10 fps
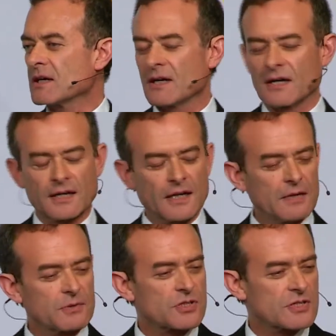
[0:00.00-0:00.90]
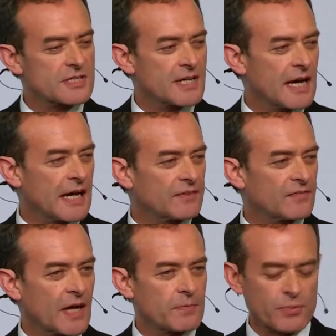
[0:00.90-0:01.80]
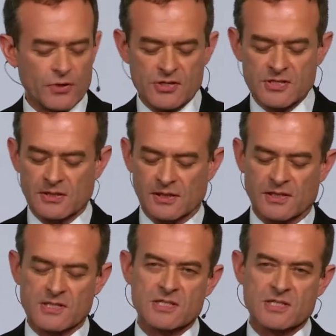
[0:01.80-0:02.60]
And I would just add that personally,